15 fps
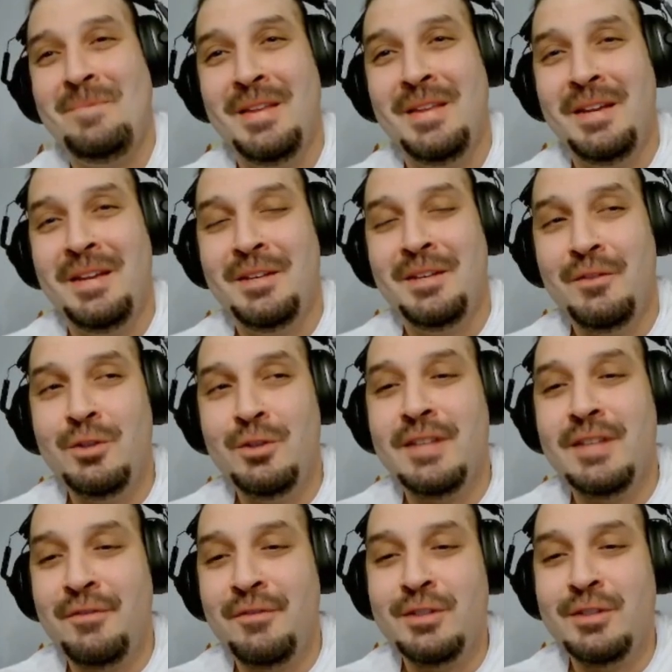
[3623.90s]
If you're
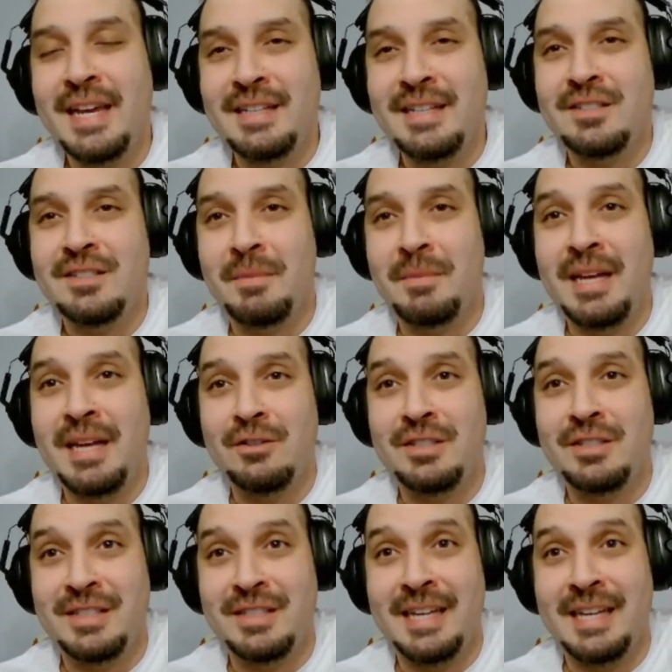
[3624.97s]
taking somebody else's
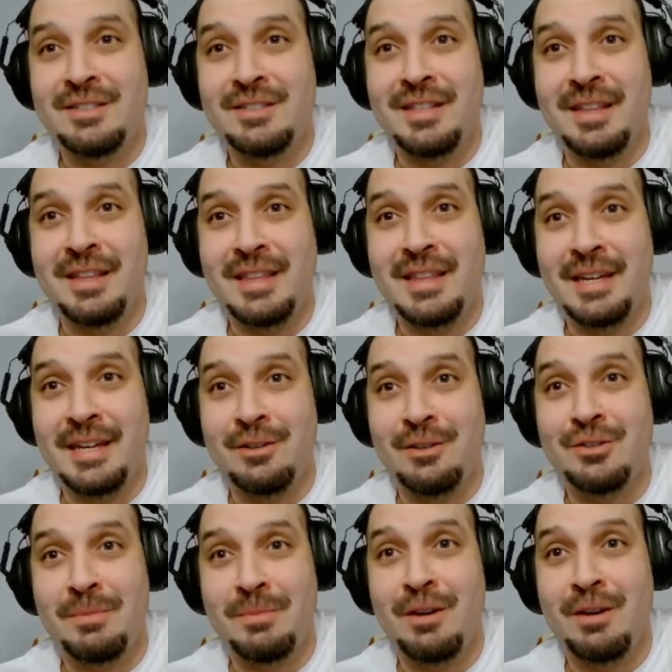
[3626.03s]
kids to the theaters, you better
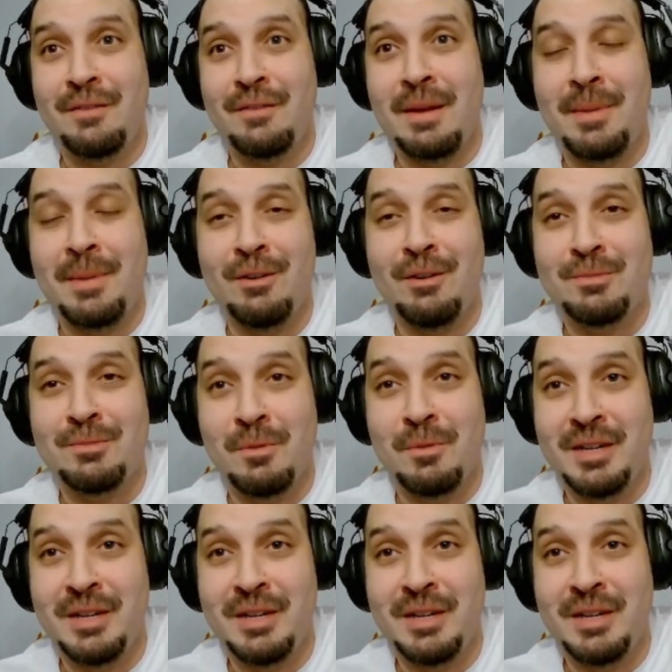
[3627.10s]
have that parent's permission.